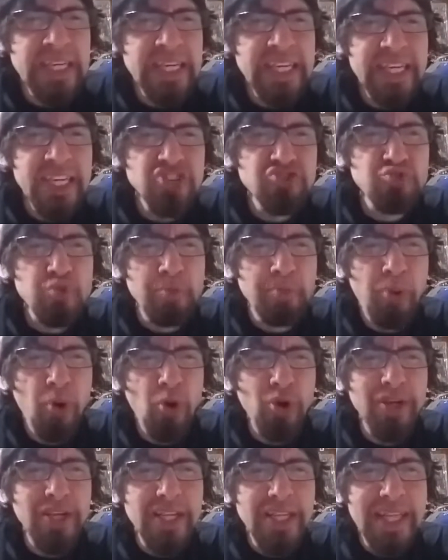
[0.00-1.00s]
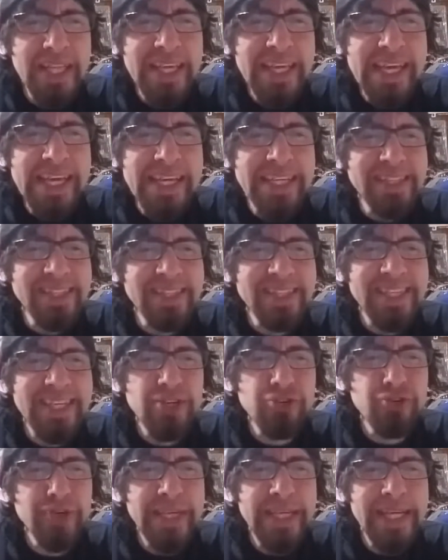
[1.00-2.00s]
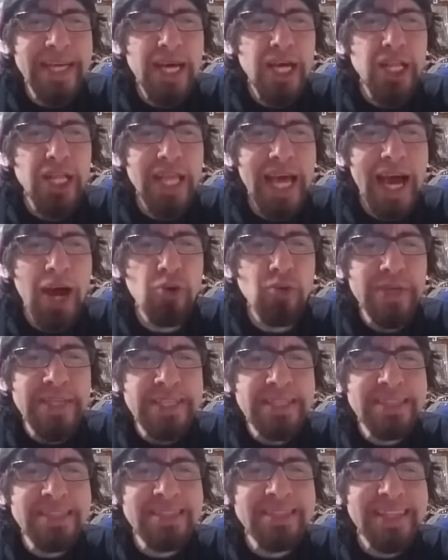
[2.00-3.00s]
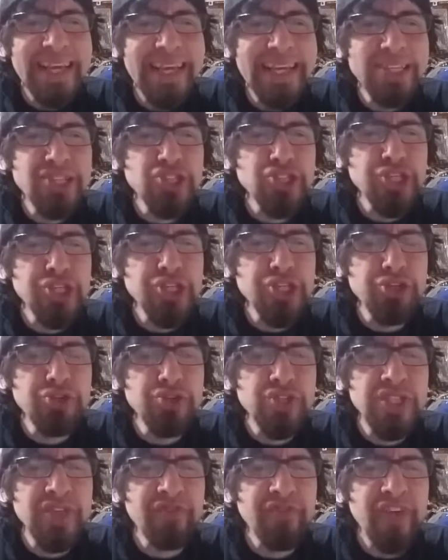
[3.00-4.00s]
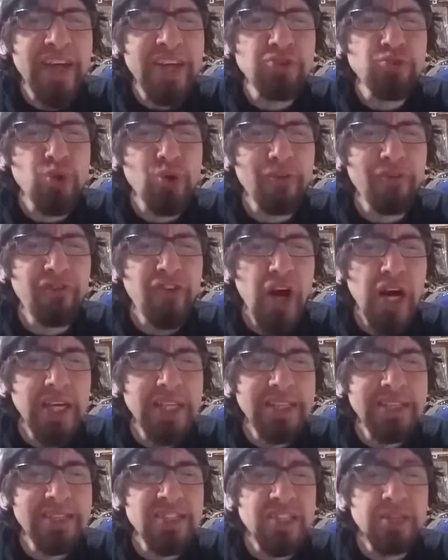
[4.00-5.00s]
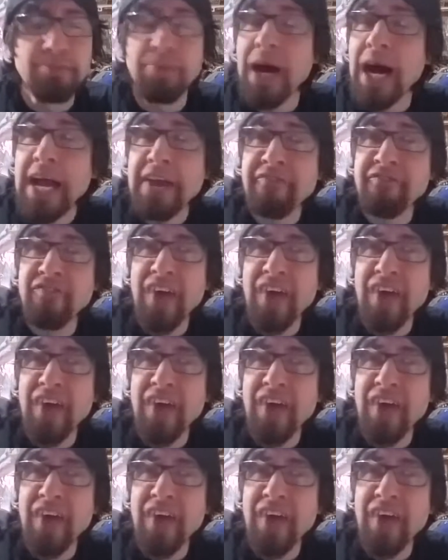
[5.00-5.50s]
is reportedly considering allowing states to use federal funds to buy